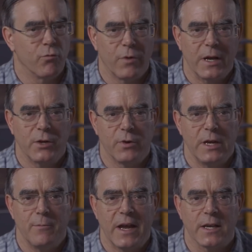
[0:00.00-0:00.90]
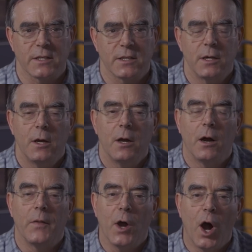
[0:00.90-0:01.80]
The Red Green Menace,
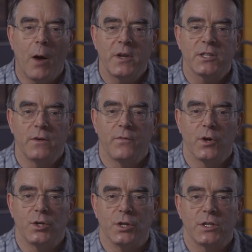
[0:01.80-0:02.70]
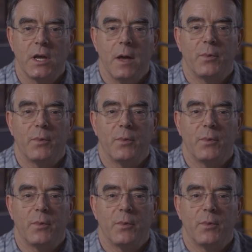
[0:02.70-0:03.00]
on the ominous convergence